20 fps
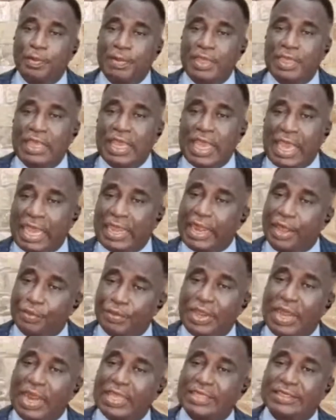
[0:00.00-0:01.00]
upon me and I
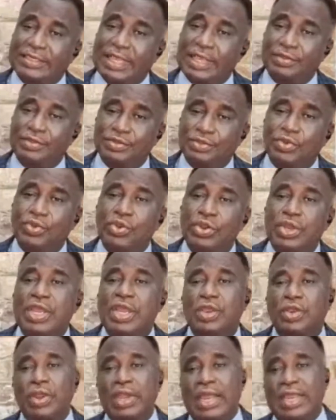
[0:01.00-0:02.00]
will answer you. So
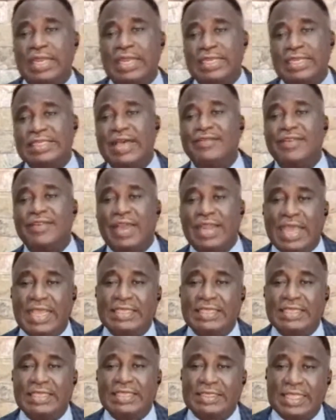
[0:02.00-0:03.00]
only call and deserve an
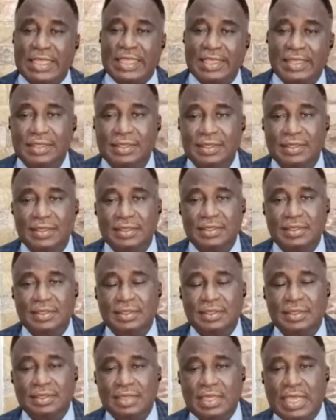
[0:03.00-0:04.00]
answer.
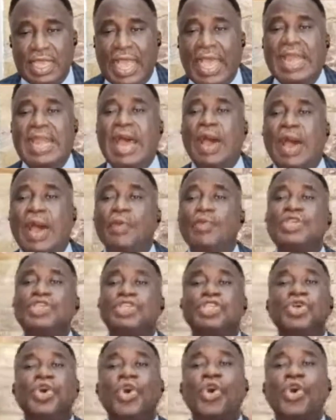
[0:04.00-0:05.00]
And I will
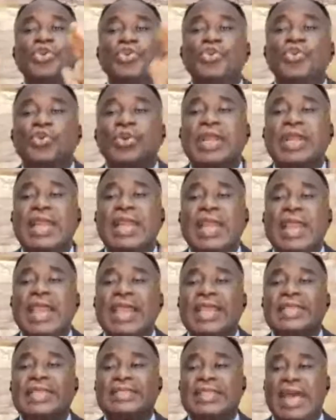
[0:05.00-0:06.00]
show you
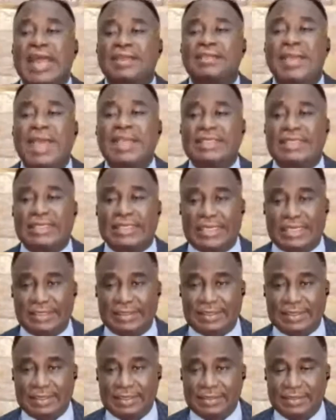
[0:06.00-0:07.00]
great and mighty
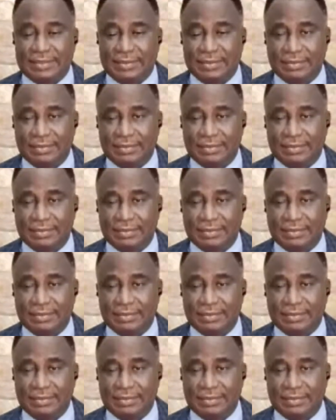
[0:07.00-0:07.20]
things.